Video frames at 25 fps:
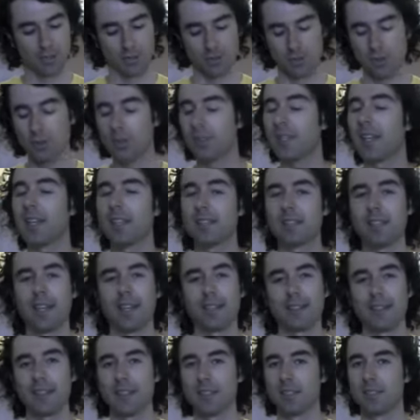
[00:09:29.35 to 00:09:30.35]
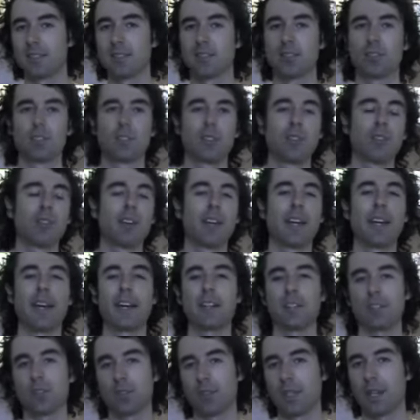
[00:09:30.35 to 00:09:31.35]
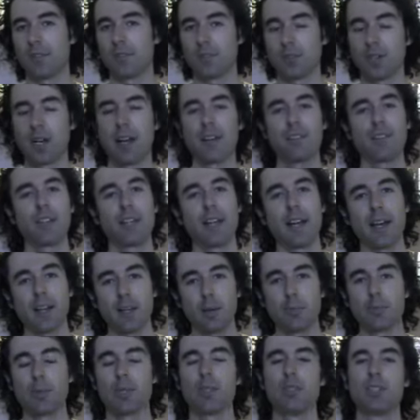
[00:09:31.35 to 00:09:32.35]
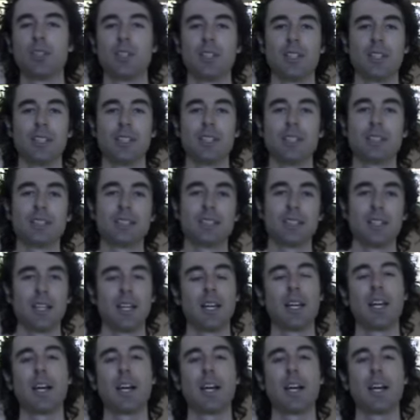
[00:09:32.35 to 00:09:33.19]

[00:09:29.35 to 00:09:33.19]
do things like this, a survey, how to drive traffic, how to build your list,